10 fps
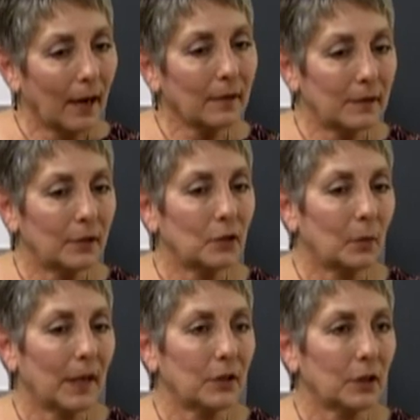a
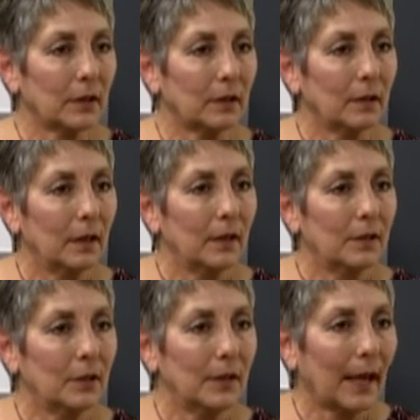situation
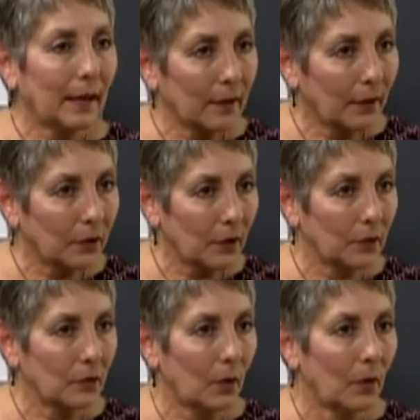to get it under
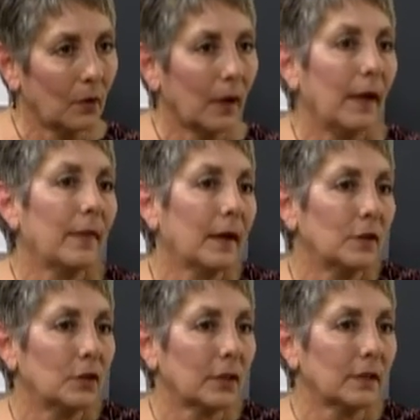control and
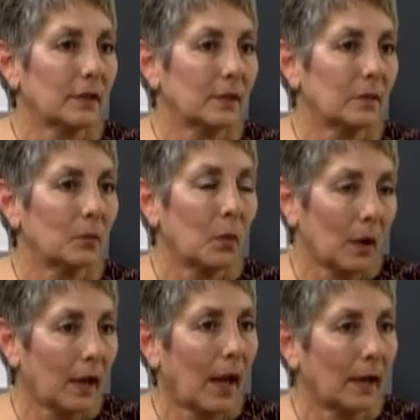then just
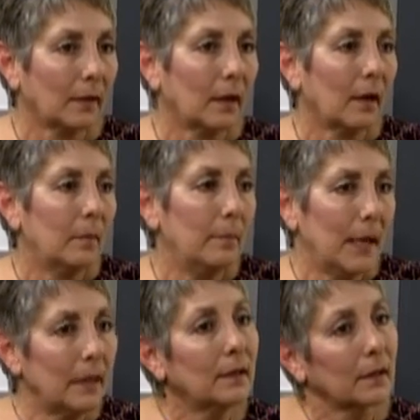work on a
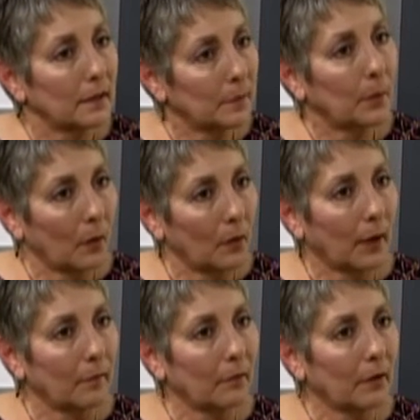maintenance
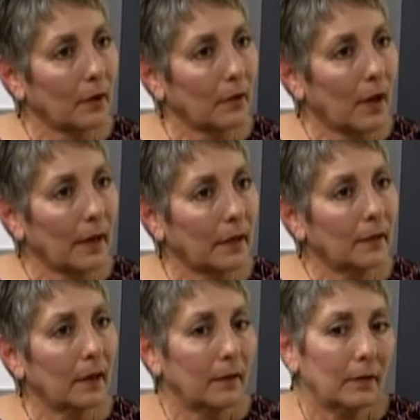program for mm-hmm. a
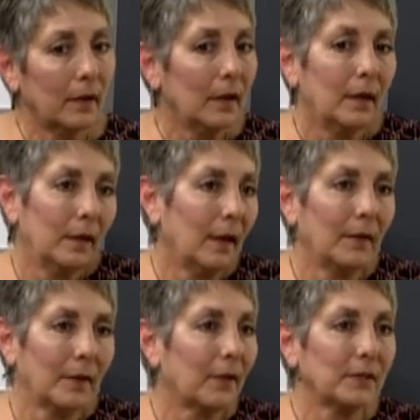client and
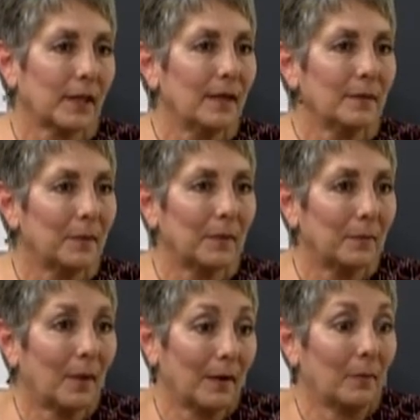and they'll say to me
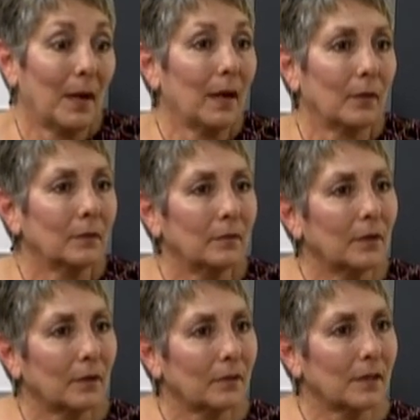wow
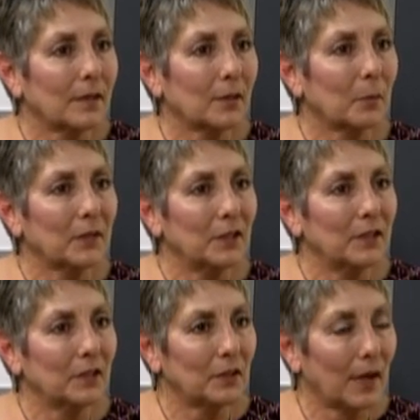you know it's so much
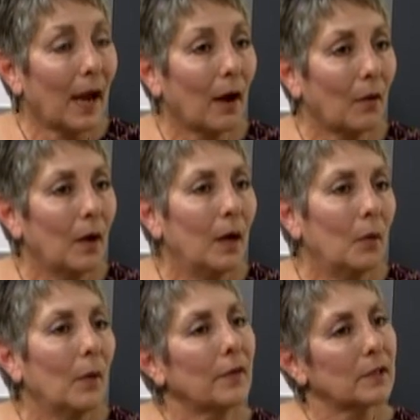easier now
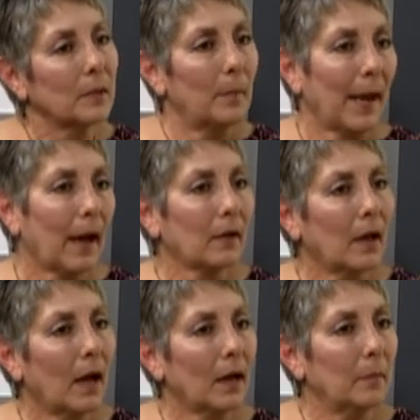when there's a
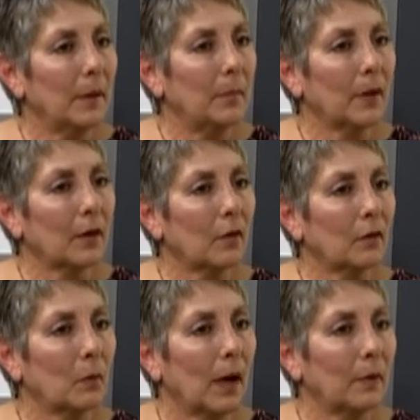backlog and people get
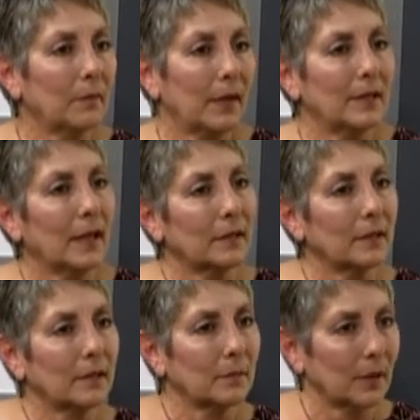overwhelmed they tend to
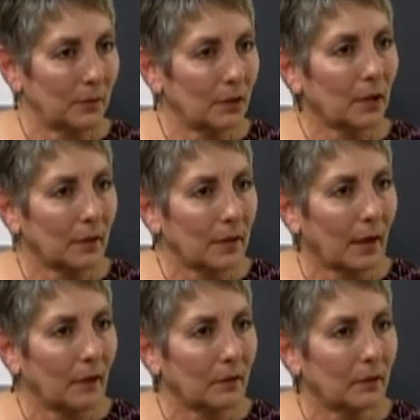sometimes shut down